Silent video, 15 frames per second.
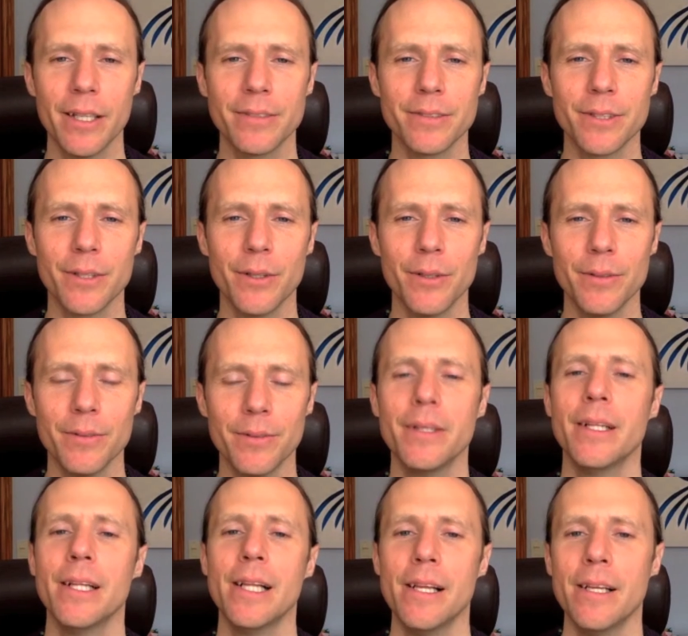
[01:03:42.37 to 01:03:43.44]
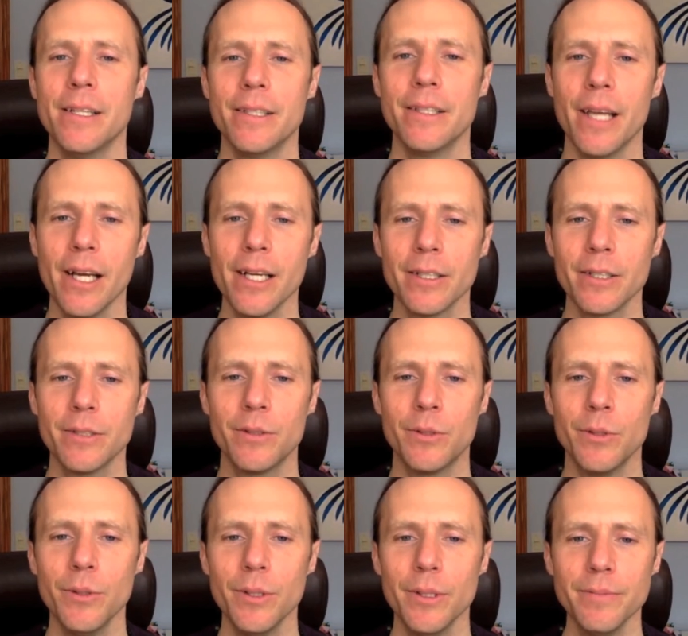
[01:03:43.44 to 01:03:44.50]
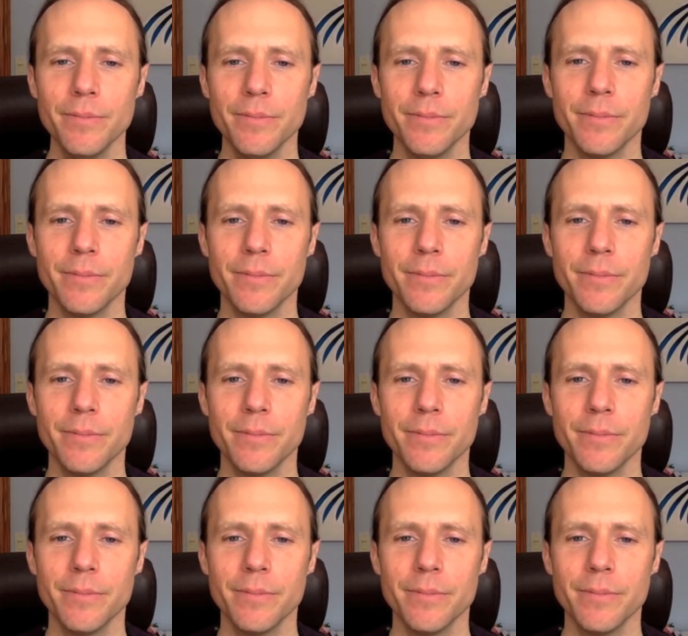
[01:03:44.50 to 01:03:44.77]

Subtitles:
So, yeah, cool.